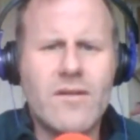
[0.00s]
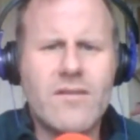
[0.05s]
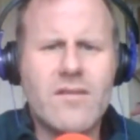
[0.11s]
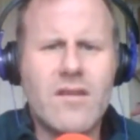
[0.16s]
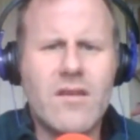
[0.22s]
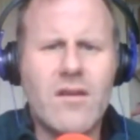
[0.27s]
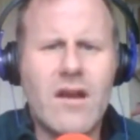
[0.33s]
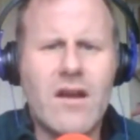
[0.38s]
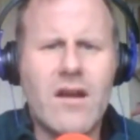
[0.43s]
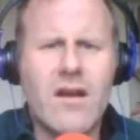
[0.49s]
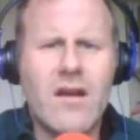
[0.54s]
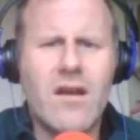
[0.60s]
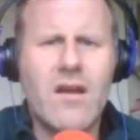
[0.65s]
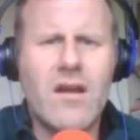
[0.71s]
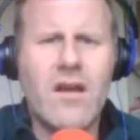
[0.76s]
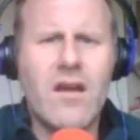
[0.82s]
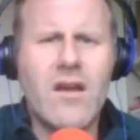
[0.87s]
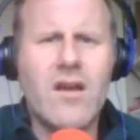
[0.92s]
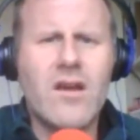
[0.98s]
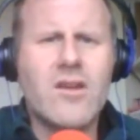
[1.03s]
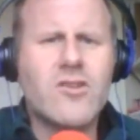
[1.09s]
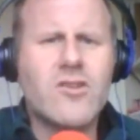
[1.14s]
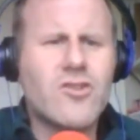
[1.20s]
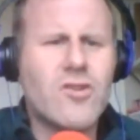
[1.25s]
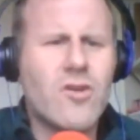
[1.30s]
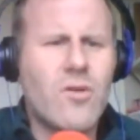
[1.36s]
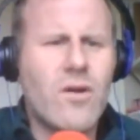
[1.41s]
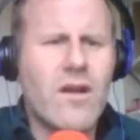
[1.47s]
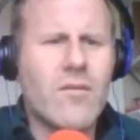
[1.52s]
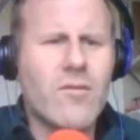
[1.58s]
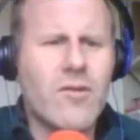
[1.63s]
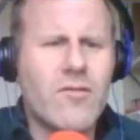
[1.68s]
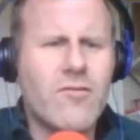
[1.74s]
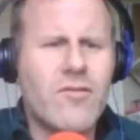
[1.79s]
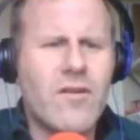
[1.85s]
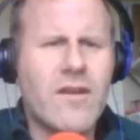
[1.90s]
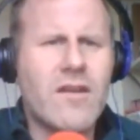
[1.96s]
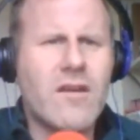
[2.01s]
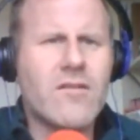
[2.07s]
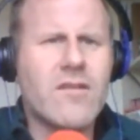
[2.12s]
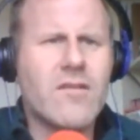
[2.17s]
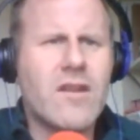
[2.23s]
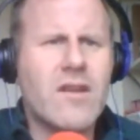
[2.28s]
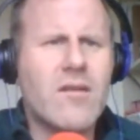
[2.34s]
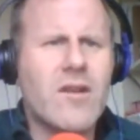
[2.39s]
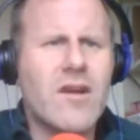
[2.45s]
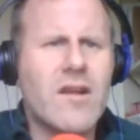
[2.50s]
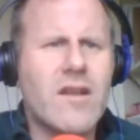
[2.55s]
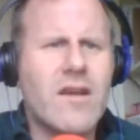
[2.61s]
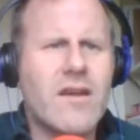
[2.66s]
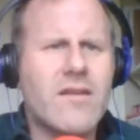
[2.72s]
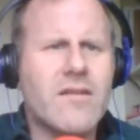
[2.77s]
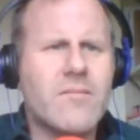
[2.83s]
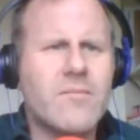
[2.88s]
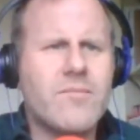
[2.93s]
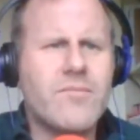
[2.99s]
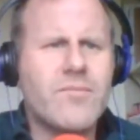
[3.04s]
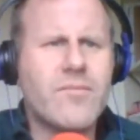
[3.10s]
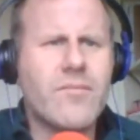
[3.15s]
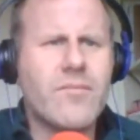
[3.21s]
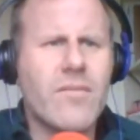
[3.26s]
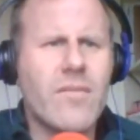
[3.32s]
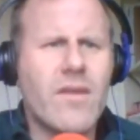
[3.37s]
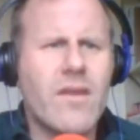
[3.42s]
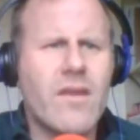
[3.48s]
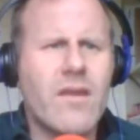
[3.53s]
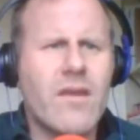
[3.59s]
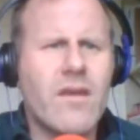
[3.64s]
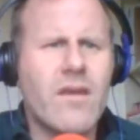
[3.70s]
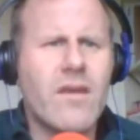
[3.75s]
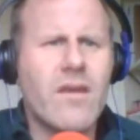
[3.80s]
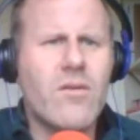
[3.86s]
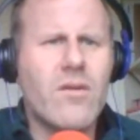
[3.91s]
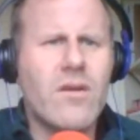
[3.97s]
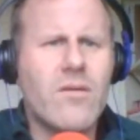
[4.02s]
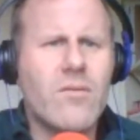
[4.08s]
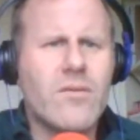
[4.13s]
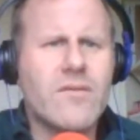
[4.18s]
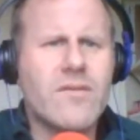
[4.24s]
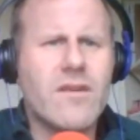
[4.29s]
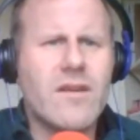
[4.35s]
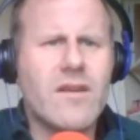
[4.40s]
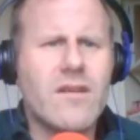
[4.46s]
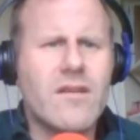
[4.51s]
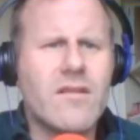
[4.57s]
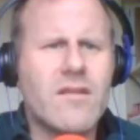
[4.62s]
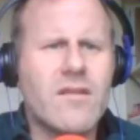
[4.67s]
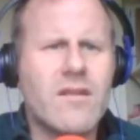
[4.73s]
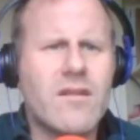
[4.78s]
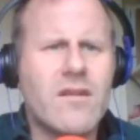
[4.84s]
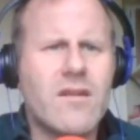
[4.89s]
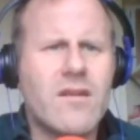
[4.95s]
Wasn't it? Do you know what? I'm going to find out the name of that lad. Hold on 1 second.